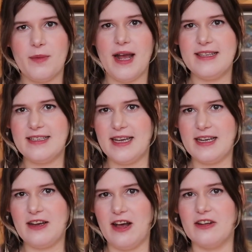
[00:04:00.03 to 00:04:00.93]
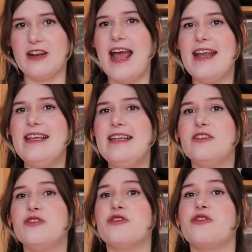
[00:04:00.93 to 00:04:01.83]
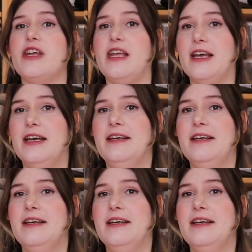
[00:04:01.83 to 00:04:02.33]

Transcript: my skin color I needed 3.